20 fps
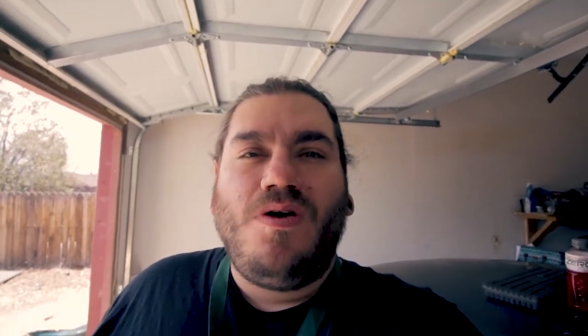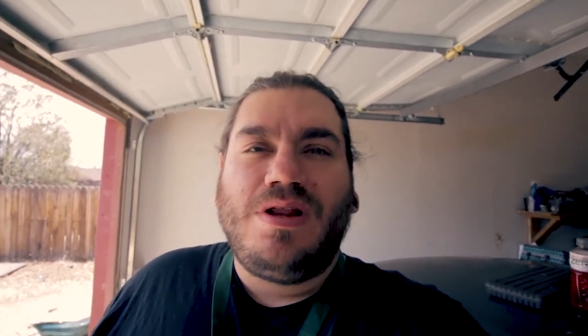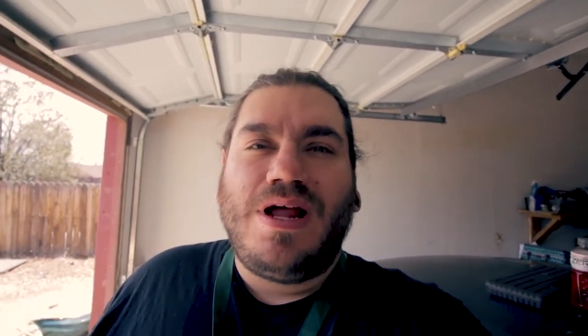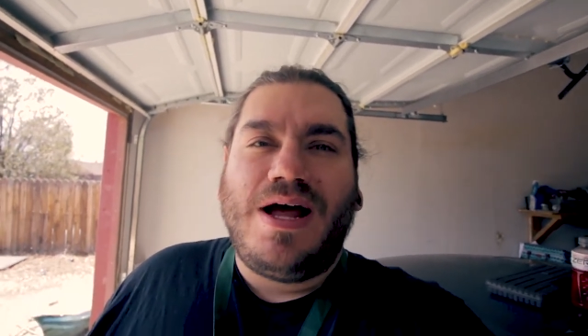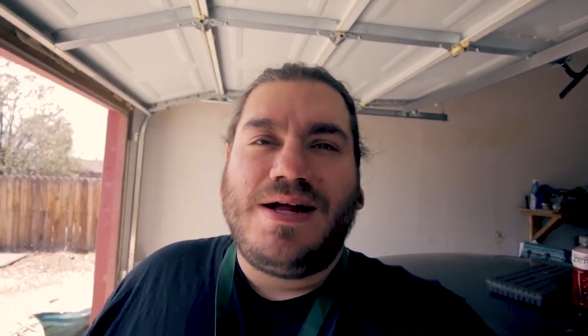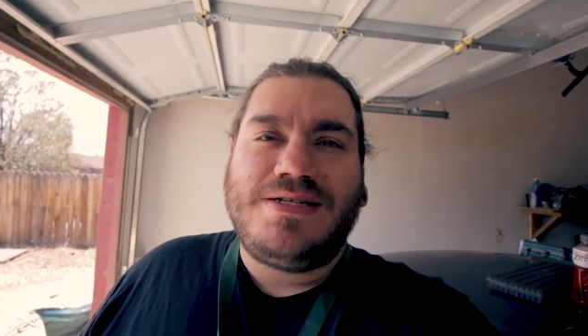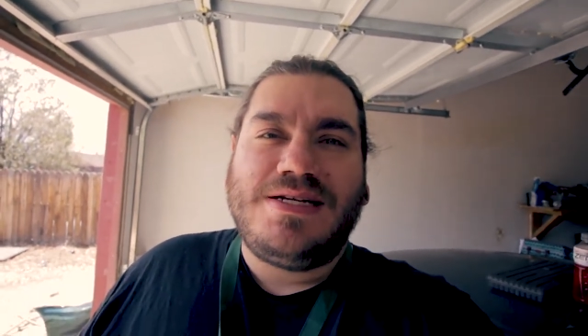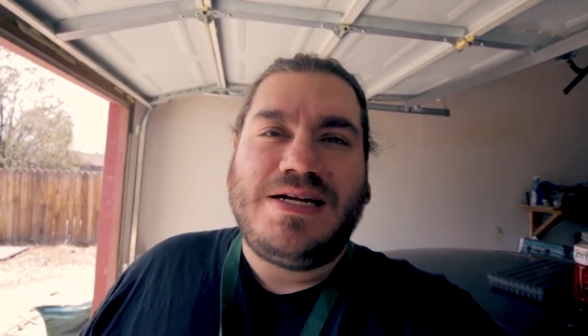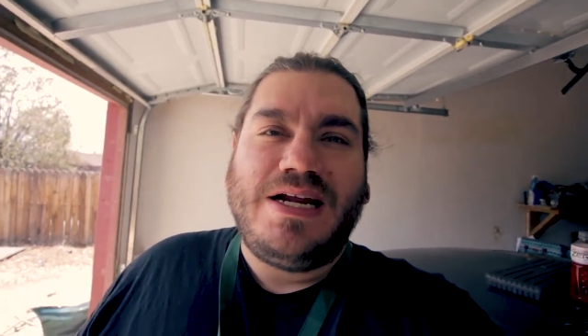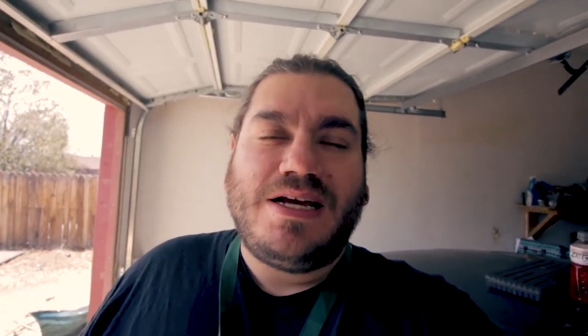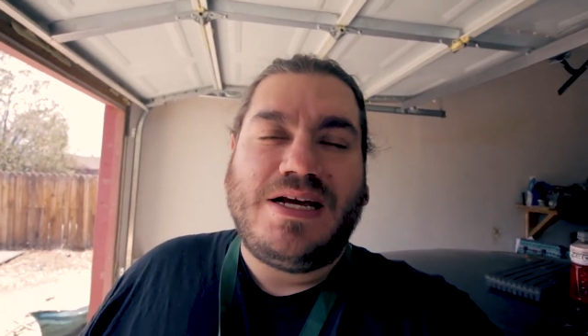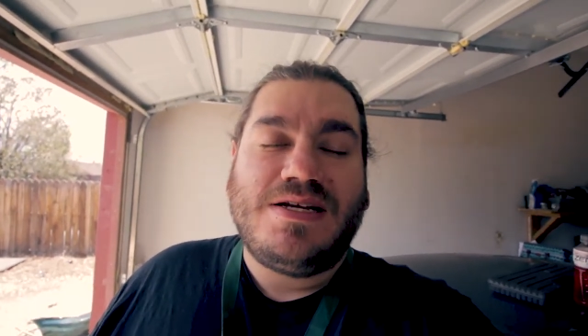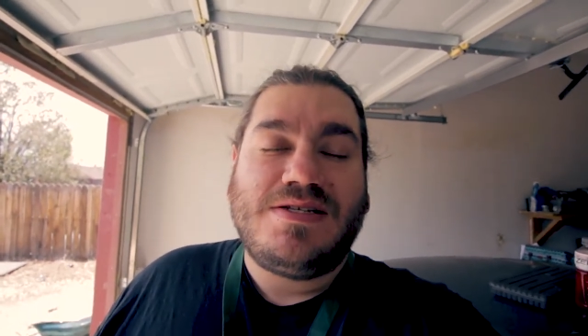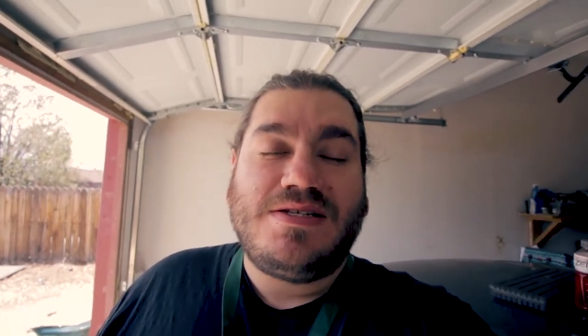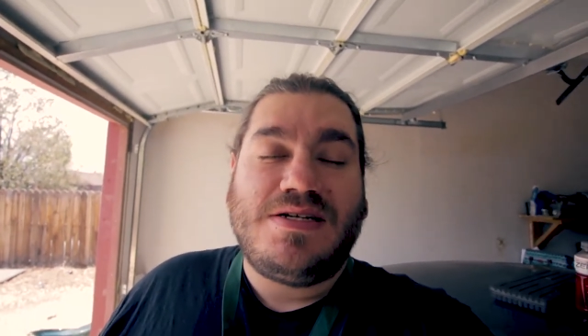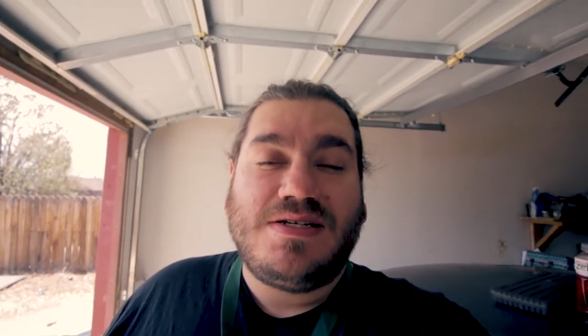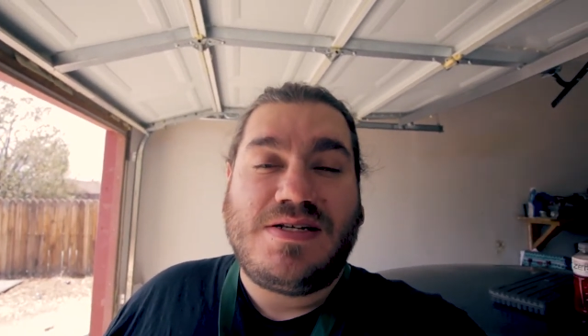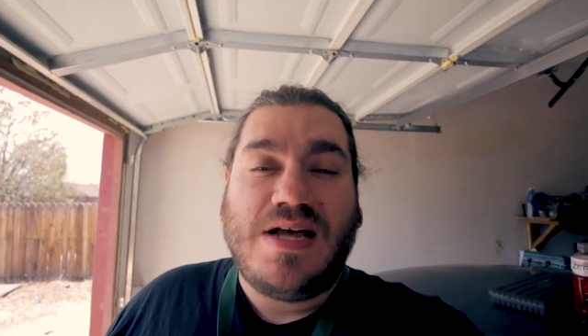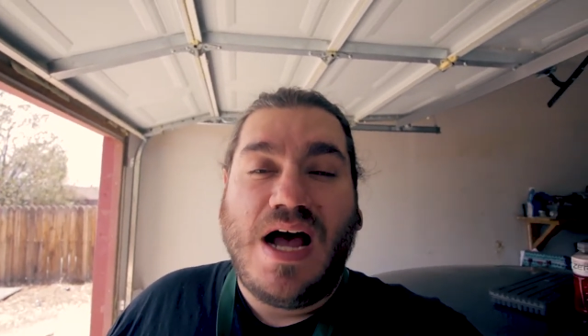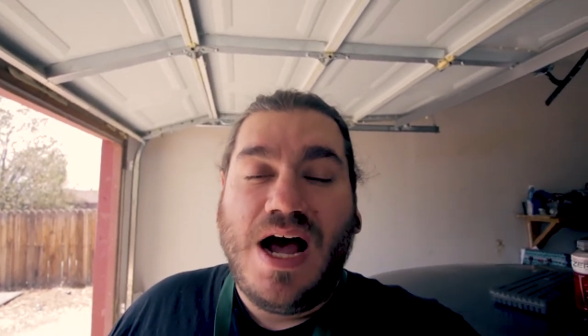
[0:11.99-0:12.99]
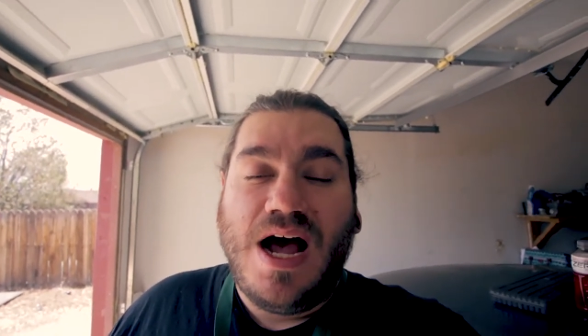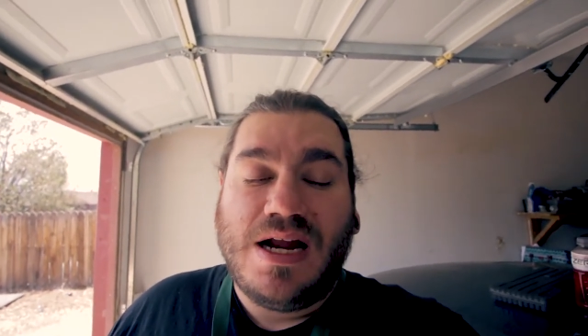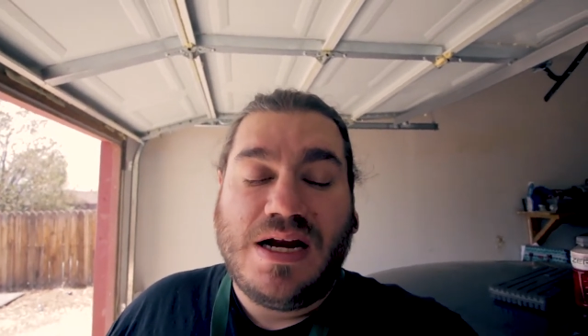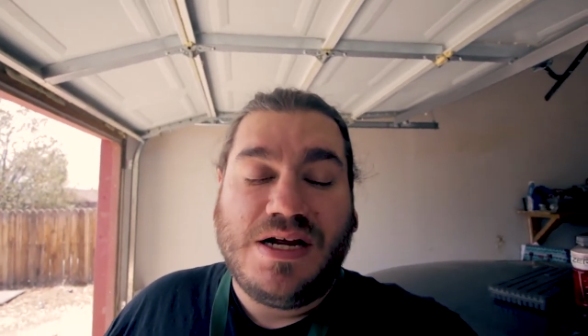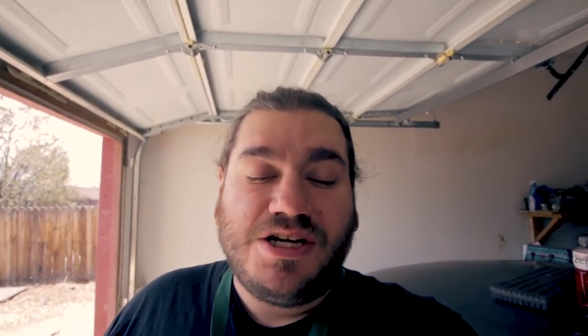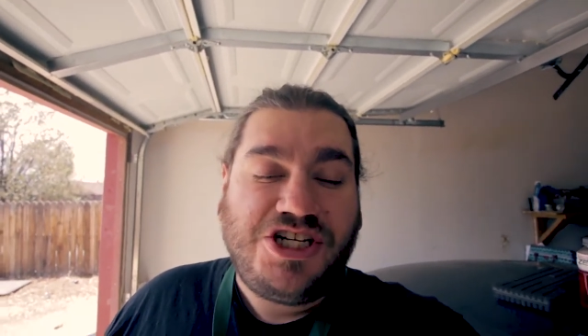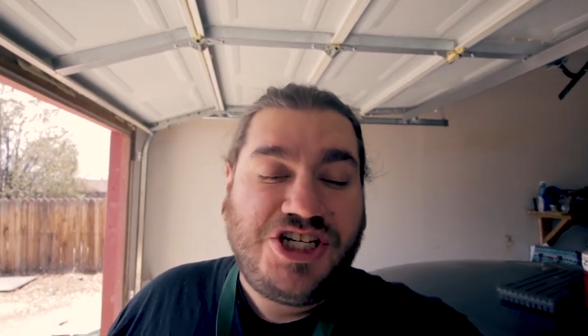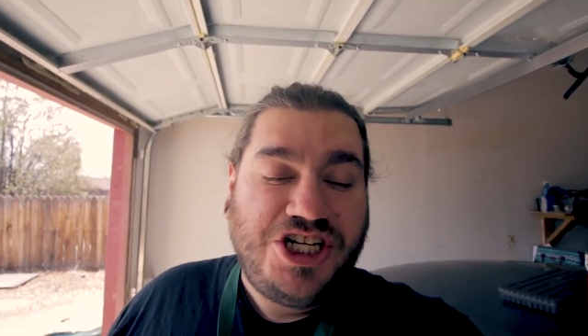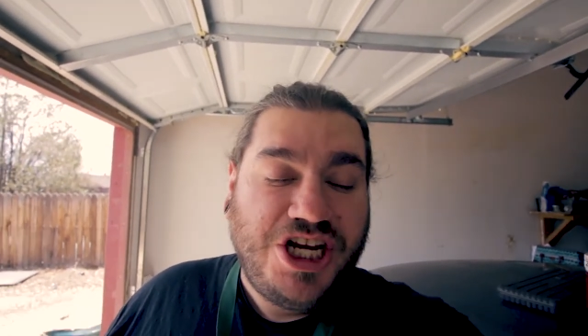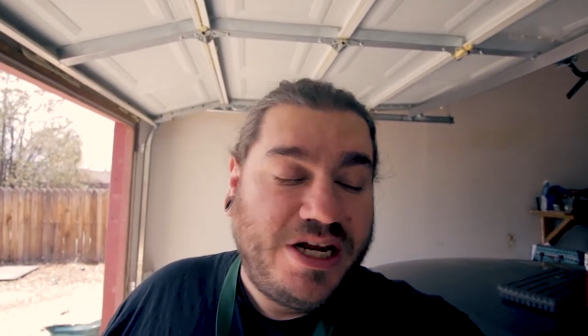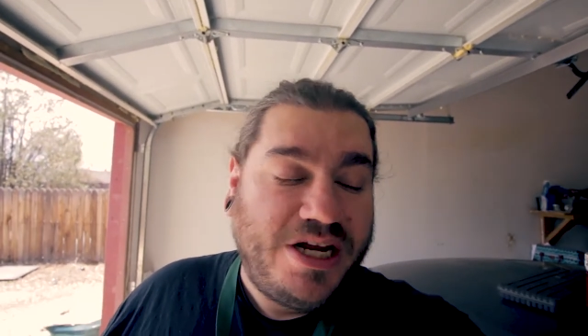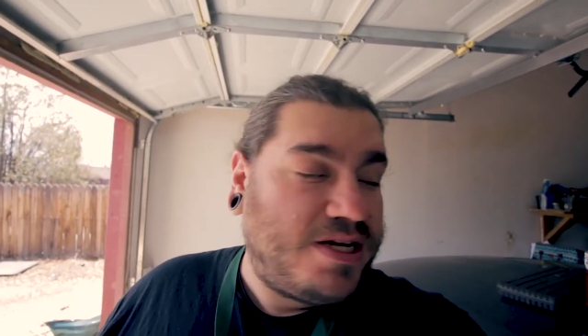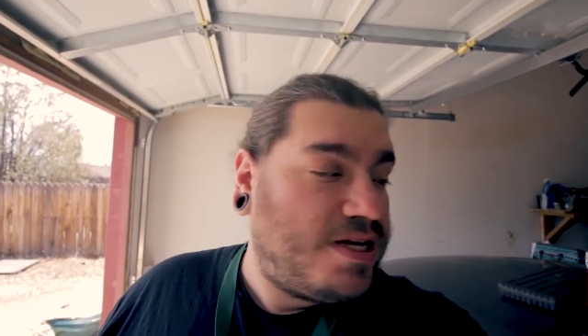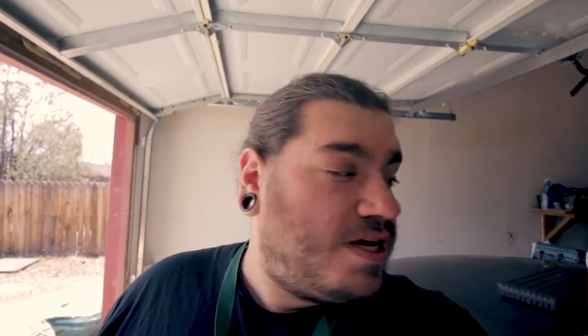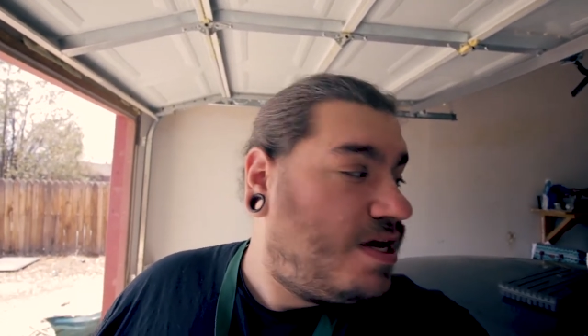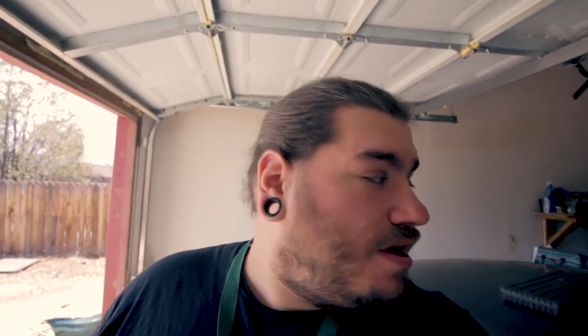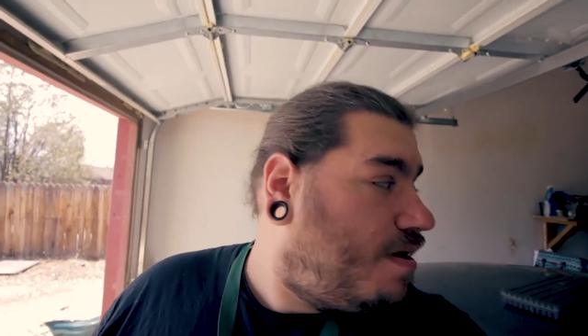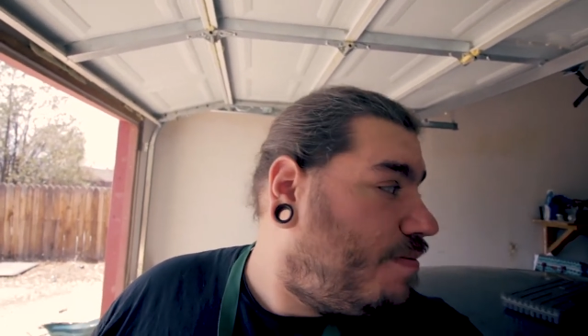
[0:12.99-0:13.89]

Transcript: lot today because it is hot as shit,